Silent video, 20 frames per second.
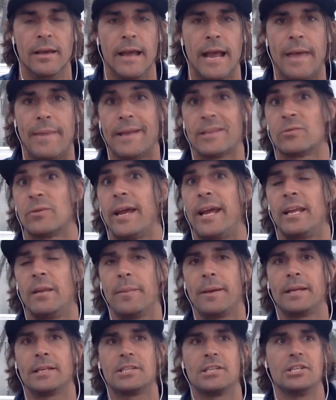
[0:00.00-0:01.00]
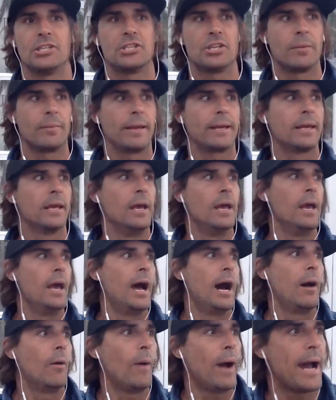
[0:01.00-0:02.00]
and that's why I had to make a decision. I'm like,
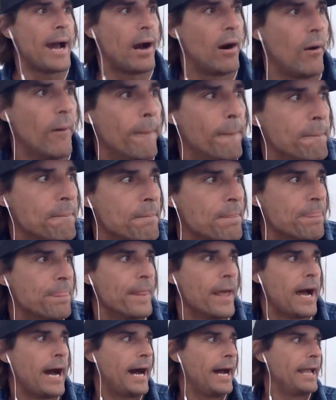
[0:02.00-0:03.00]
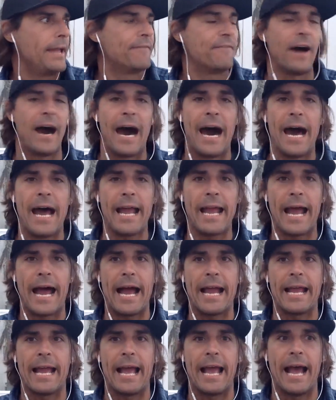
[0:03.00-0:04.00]
wow, I, if I,
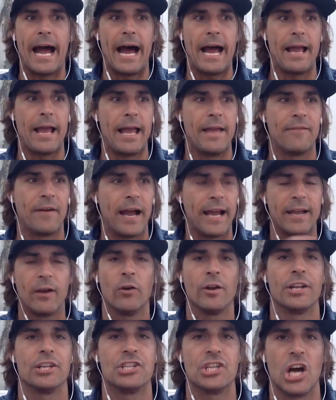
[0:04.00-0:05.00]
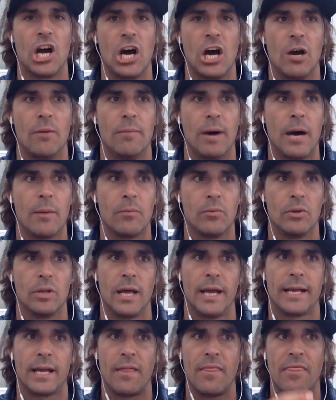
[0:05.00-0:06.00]
I I if I go get a job, I'm
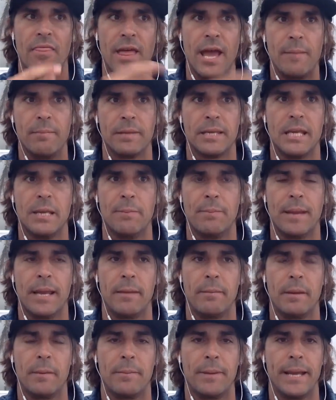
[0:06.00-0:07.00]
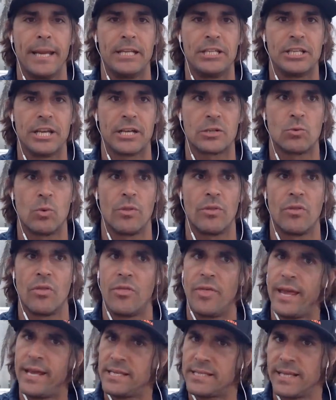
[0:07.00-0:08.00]
relying on them to keep paying me paychecks, whether
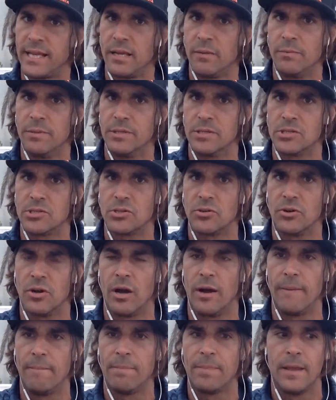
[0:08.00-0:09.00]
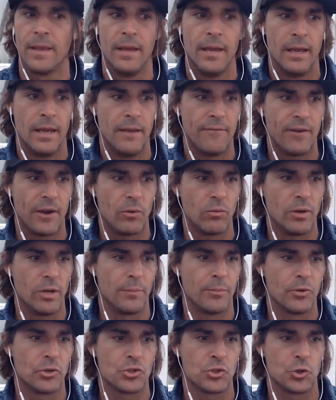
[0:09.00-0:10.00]
they stay in business or not. If I run a
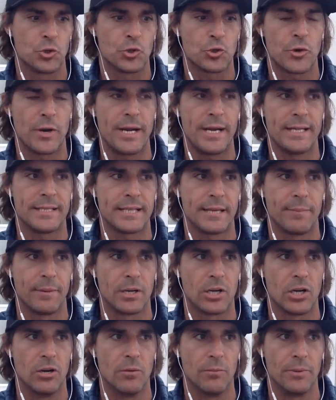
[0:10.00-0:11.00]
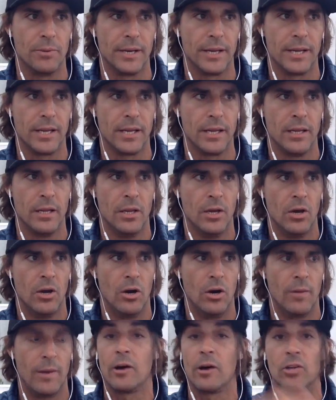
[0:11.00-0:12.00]
personal training type of company,
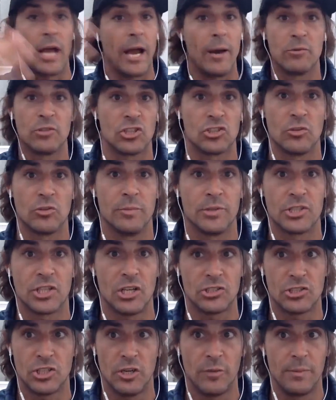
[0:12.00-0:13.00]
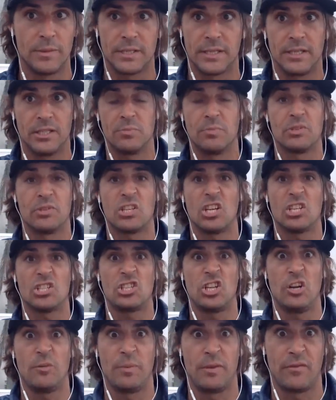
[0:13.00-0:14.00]
um, I, I was also a massage therapist. I did massage
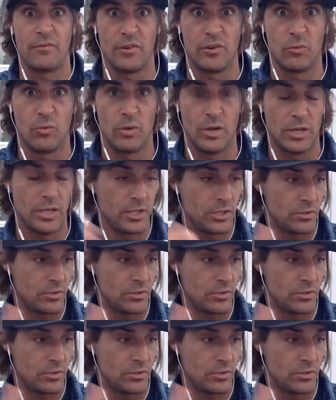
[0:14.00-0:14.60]
therapy for well as,